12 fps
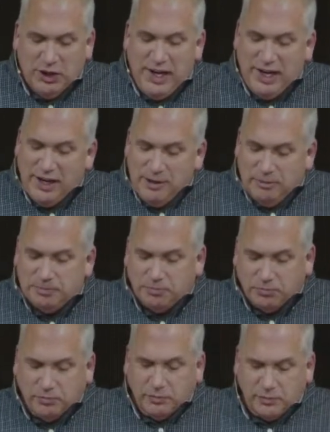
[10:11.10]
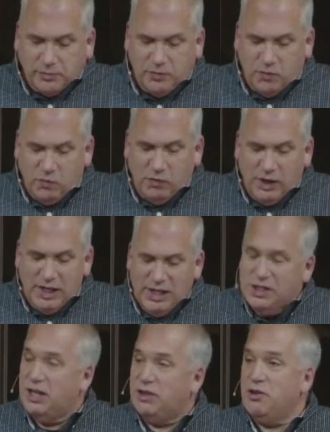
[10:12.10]
The lead
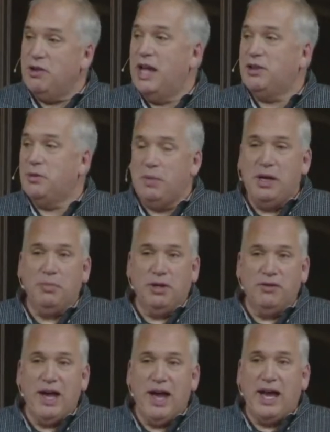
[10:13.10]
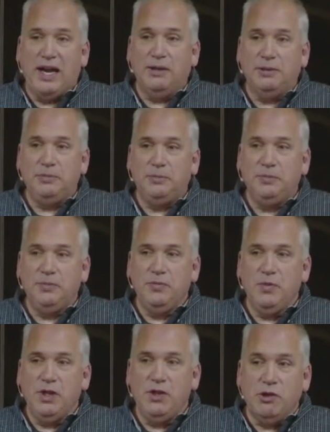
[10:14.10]
is that they're not the people of God,
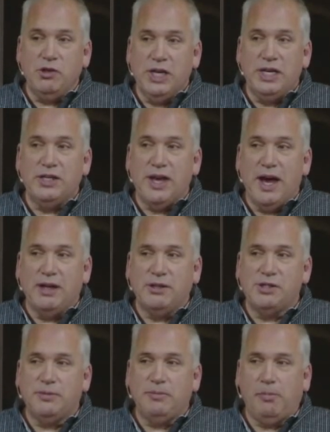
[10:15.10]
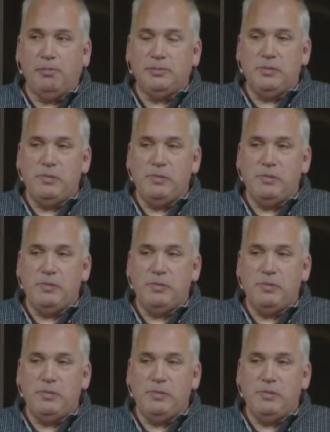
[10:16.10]
they're Gentiles.